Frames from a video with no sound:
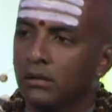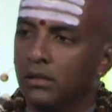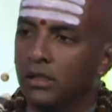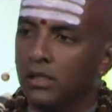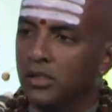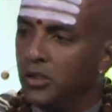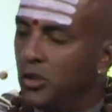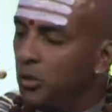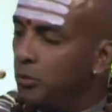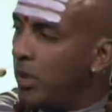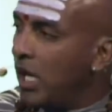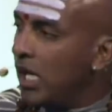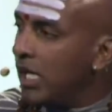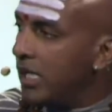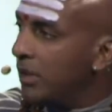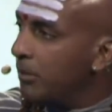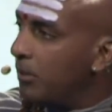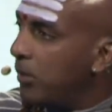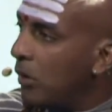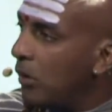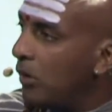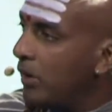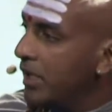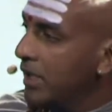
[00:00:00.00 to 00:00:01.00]
You buy
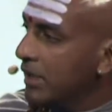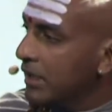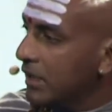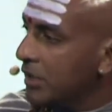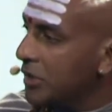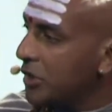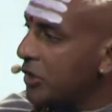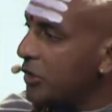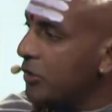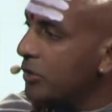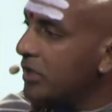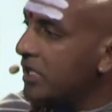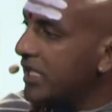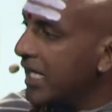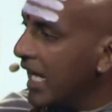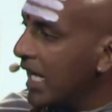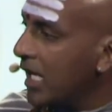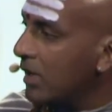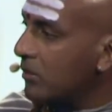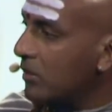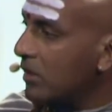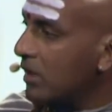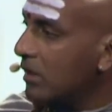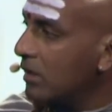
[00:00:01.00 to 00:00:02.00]
a point-and-shoot
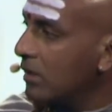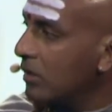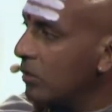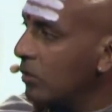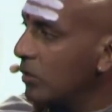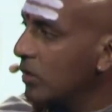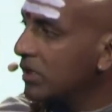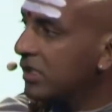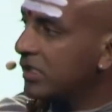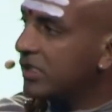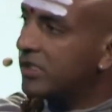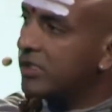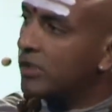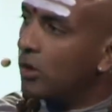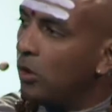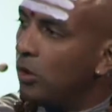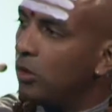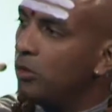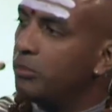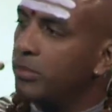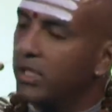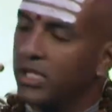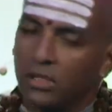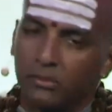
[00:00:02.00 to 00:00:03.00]
camera, which
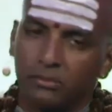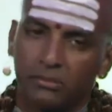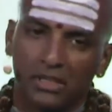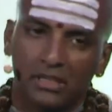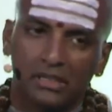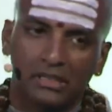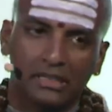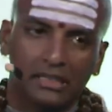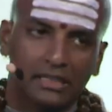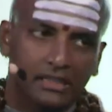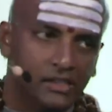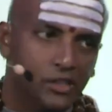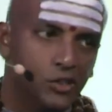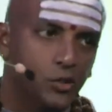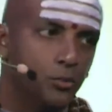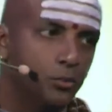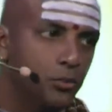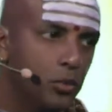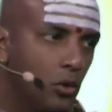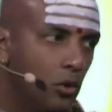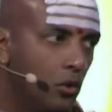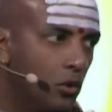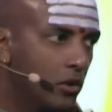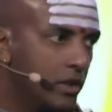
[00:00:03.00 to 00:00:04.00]
sole purpose is to
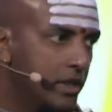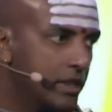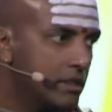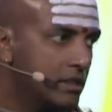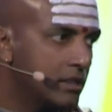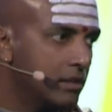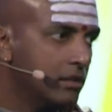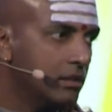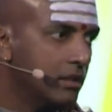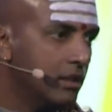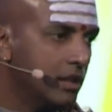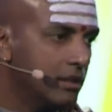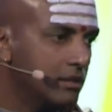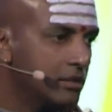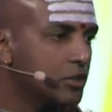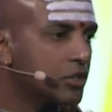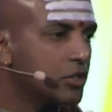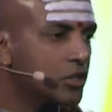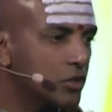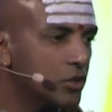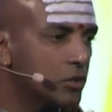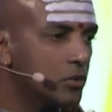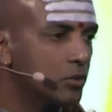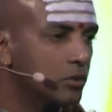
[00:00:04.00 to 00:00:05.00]
point and
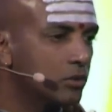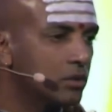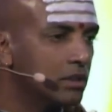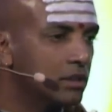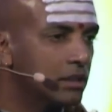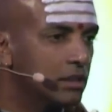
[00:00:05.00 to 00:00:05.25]
shoot,